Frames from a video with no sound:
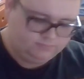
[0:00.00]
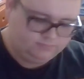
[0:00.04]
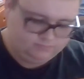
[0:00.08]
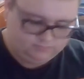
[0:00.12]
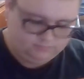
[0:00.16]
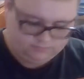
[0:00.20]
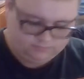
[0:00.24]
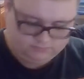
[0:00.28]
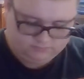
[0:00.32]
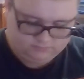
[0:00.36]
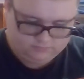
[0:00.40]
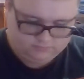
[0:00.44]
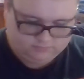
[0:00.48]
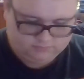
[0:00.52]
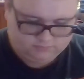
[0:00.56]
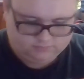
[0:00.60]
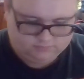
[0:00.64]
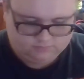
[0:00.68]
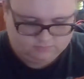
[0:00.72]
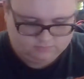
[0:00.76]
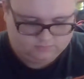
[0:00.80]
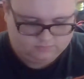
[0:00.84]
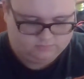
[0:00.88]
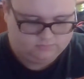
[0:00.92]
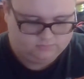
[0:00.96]

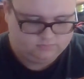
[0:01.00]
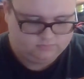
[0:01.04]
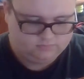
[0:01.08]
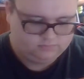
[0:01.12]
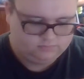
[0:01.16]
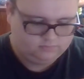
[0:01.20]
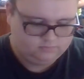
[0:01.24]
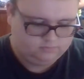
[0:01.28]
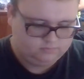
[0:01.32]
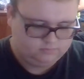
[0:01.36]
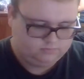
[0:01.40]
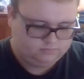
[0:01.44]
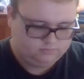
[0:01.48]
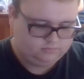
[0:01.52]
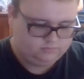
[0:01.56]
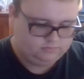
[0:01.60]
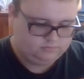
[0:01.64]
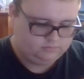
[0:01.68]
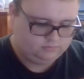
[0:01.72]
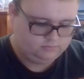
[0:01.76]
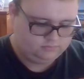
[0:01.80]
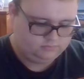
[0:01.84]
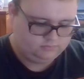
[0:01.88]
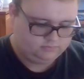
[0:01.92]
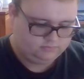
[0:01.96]

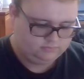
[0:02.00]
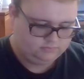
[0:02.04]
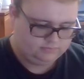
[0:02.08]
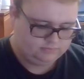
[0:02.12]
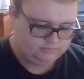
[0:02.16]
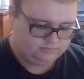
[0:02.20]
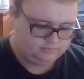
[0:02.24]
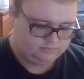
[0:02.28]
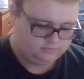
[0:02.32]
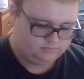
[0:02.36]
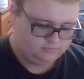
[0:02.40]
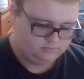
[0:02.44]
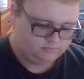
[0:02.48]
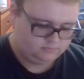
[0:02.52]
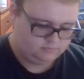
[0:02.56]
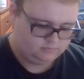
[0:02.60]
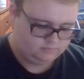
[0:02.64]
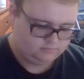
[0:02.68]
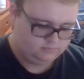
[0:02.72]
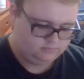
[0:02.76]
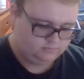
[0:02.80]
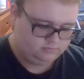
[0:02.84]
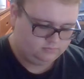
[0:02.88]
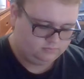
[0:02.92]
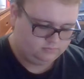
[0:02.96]

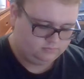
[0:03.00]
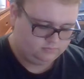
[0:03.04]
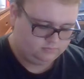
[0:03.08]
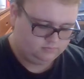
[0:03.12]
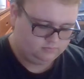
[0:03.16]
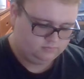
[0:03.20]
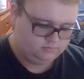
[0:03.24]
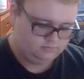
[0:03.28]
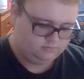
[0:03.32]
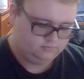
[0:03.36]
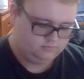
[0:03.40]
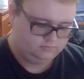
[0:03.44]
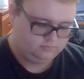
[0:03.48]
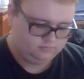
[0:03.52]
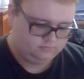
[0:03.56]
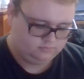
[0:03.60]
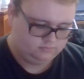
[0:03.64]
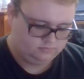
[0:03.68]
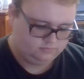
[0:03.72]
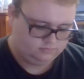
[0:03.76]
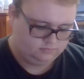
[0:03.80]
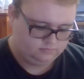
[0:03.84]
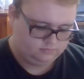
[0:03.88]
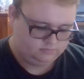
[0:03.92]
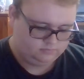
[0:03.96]

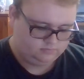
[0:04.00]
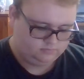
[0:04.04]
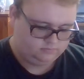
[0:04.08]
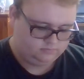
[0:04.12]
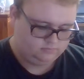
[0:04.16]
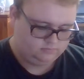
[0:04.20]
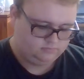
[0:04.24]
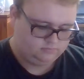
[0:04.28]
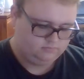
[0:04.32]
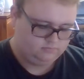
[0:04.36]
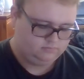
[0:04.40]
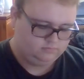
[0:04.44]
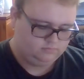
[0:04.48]
Nobody speaks.